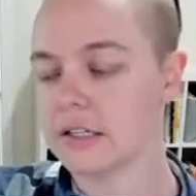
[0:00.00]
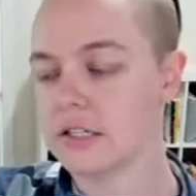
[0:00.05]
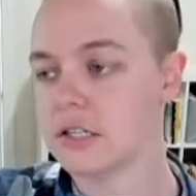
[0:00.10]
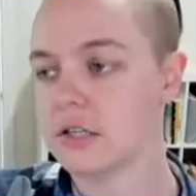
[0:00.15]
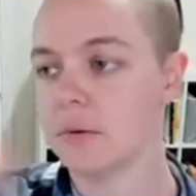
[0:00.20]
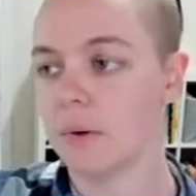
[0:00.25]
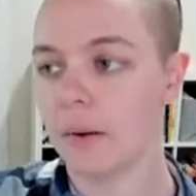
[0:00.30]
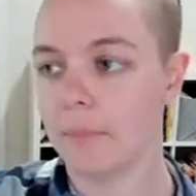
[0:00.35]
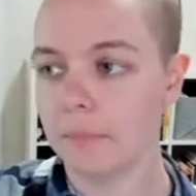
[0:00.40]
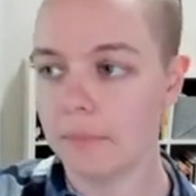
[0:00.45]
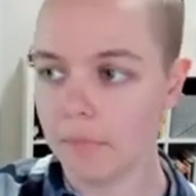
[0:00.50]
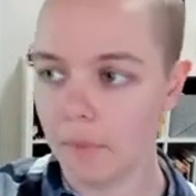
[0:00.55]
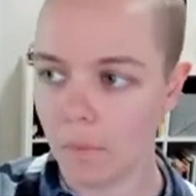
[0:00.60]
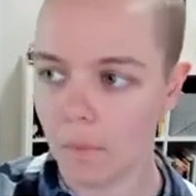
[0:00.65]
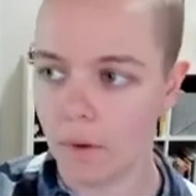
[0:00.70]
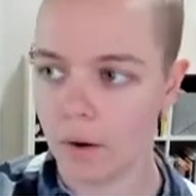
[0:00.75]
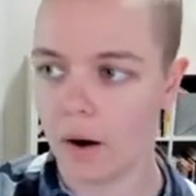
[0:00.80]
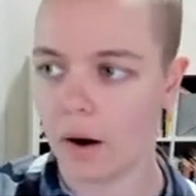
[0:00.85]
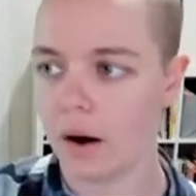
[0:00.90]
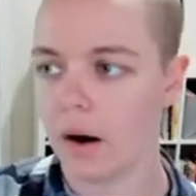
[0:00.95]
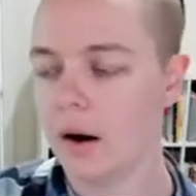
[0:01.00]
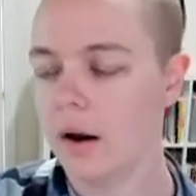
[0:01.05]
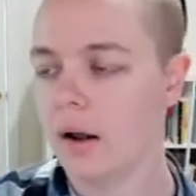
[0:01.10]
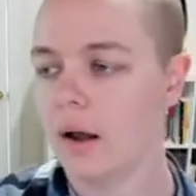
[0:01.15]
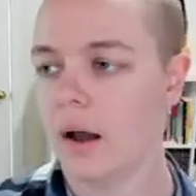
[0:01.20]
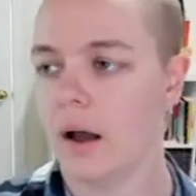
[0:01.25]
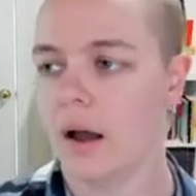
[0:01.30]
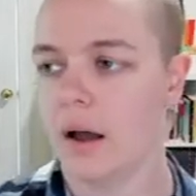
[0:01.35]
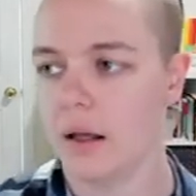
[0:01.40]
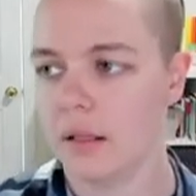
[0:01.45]
to a more
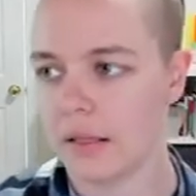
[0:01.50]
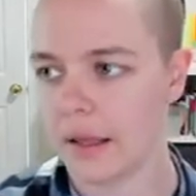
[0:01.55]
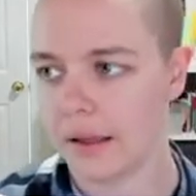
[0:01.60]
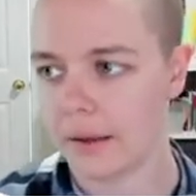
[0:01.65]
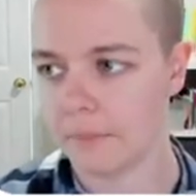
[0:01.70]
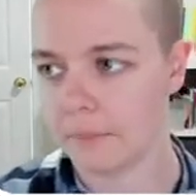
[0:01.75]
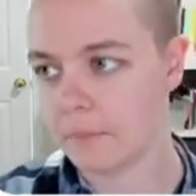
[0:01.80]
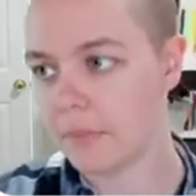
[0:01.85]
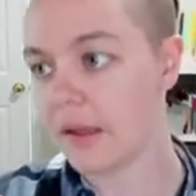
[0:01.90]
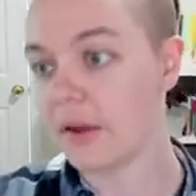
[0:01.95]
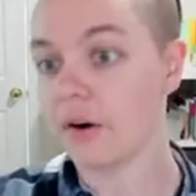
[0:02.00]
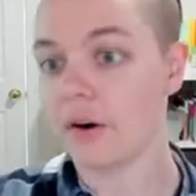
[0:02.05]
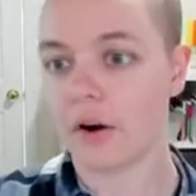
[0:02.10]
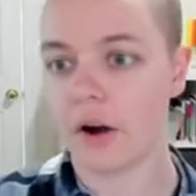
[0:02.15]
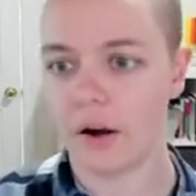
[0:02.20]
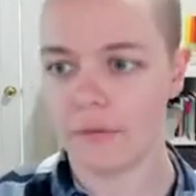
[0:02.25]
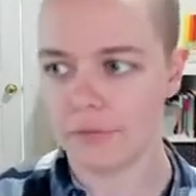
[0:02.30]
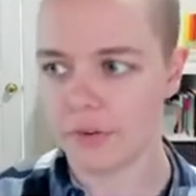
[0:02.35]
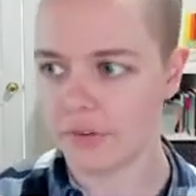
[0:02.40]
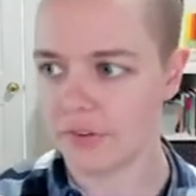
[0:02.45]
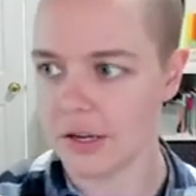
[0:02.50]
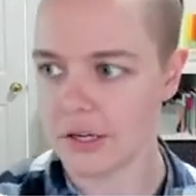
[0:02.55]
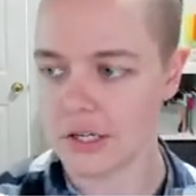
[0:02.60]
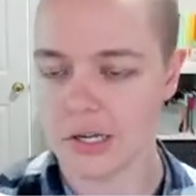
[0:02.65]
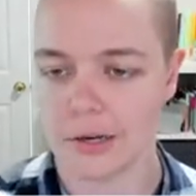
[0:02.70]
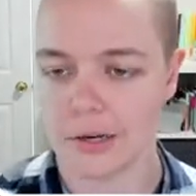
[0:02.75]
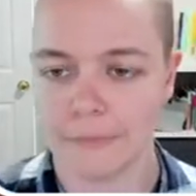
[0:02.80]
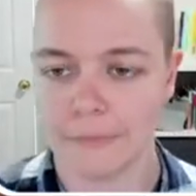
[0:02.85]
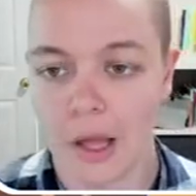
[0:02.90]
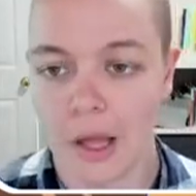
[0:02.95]
like a bigger
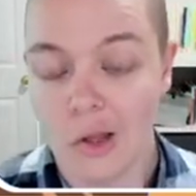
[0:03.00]
conversation.